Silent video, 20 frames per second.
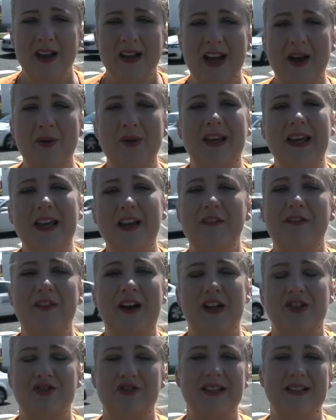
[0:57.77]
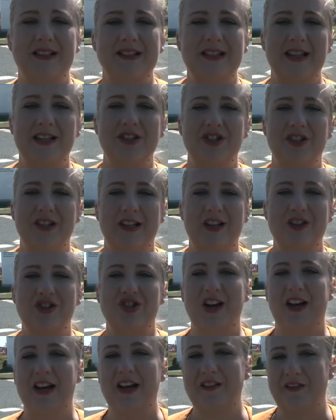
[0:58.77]
Now, a gigafactory is essentially a
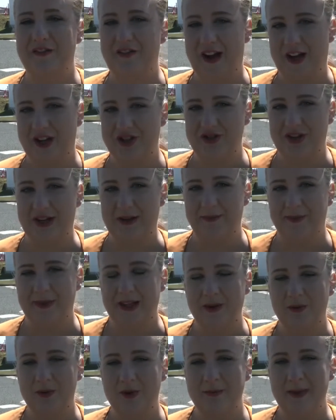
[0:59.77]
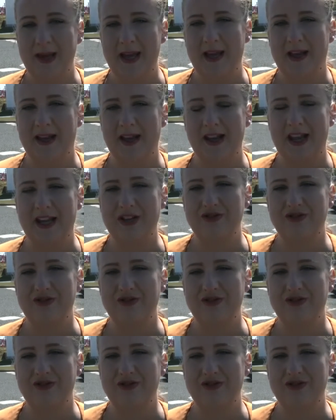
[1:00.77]
giant factory. It will make